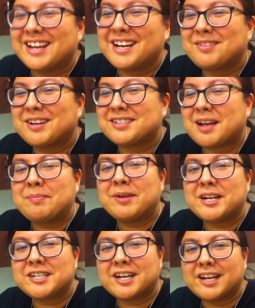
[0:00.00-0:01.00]
Anyways, I
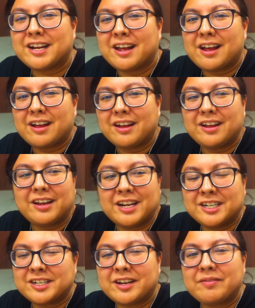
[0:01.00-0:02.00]
appreciate
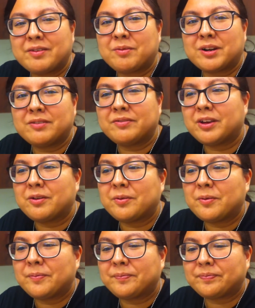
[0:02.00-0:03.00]
each and every one of
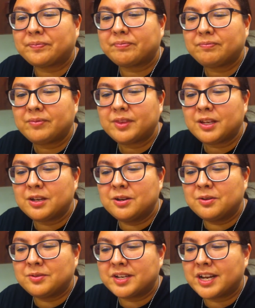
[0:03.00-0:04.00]
you
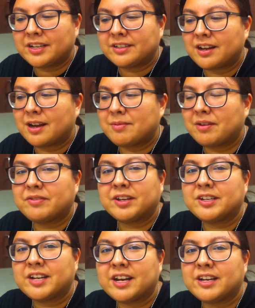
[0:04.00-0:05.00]
who take time out of
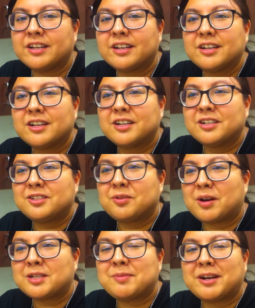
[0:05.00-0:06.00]
your day
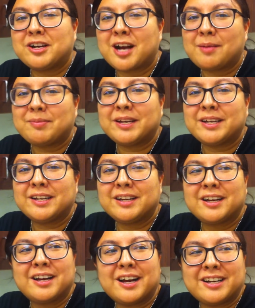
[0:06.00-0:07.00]
to watch my crappy,
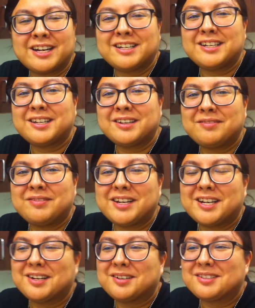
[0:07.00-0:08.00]
unedited
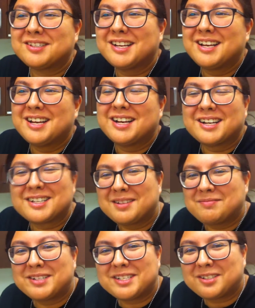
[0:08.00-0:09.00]
videos, because
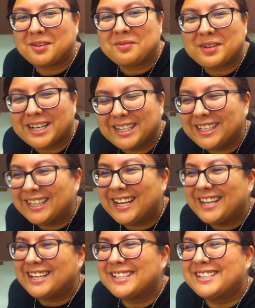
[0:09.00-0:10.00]
I'm just so weird,
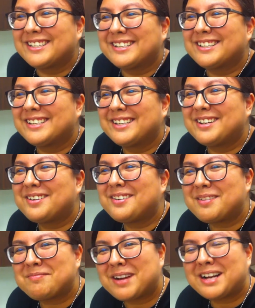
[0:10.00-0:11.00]
and, you
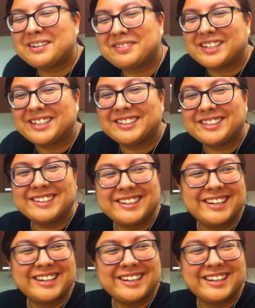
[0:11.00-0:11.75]
know, I'm proud of it.